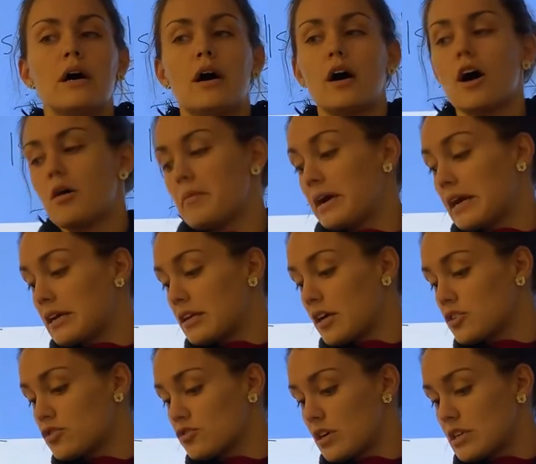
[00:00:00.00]
I
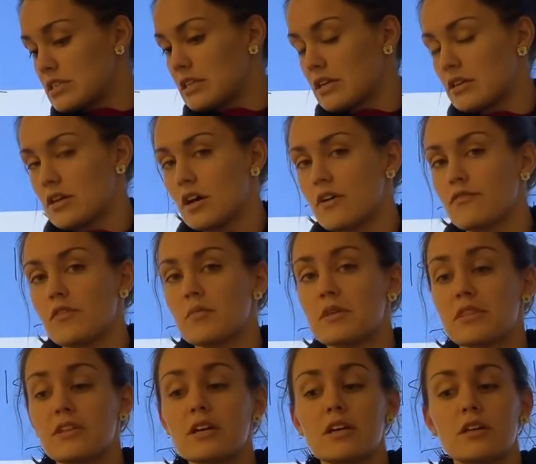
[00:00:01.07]
cannot stress that enough. I've
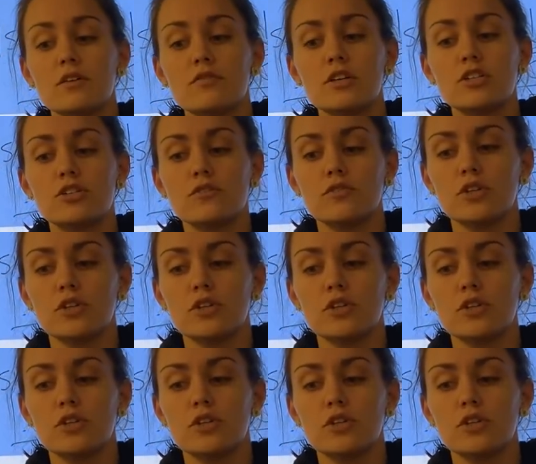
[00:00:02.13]
been thinking of each of you.